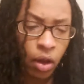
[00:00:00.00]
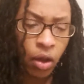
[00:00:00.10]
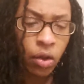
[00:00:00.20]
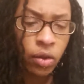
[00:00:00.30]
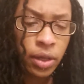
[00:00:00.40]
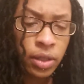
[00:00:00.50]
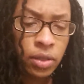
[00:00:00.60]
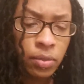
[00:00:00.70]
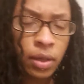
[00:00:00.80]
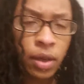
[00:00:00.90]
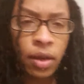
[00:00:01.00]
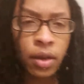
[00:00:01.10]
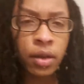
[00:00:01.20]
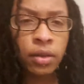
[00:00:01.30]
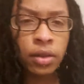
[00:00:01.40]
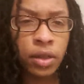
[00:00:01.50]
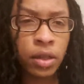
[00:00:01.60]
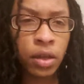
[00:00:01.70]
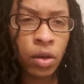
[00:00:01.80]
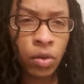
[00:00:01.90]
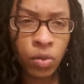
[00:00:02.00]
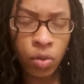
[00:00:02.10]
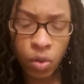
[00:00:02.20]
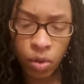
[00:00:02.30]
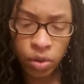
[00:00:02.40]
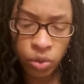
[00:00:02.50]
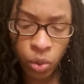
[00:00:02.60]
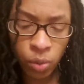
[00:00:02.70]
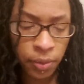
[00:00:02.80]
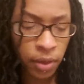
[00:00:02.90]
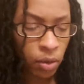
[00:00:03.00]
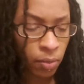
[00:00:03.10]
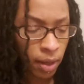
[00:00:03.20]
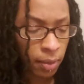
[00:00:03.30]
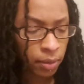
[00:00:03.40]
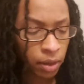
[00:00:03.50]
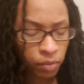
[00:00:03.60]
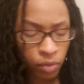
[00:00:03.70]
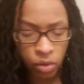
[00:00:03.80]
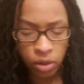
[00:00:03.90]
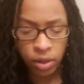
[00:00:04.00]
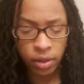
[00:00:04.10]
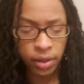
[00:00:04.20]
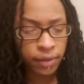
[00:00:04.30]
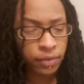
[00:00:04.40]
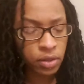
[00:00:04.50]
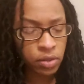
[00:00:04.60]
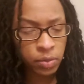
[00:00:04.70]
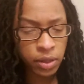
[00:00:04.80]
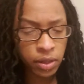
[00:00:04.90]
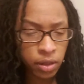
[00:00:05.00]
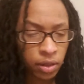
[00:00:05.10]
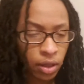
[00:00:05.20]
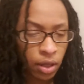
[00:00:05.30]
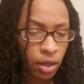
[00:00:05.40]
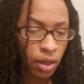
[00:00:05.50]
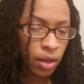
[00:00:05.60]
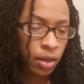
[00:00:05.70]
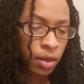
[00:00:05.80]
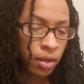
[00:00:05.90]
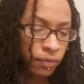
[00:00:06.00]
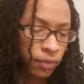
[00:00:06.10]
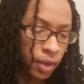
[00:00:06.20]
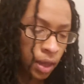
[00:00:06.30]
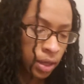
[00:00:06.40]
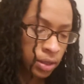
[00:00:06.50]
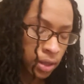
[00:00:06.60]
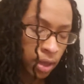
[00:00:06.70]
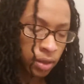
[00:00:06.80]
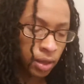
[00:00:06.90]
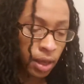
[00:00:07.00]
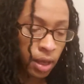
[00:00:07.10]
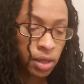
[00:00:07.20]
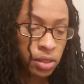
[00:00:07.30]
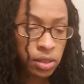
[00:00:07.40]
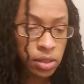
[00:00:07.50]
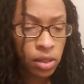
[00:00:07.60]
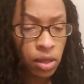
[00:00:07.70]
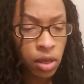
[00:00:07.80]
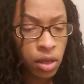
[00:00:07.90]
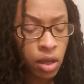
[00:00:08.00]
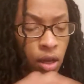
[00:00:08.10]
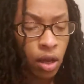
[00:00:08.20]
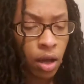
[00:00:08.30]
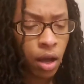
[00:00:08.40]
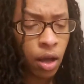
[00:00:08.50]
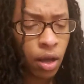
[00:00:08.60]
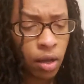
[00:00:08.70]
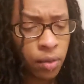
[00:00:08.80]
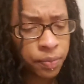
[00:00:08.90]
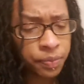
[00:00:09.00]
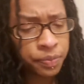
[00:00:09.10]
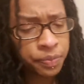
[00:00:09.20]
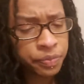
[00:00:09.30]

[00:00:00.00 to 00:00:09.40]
Okay, Gemini, Leo or Scorpio might play a role in your life this week. If that is not the case, you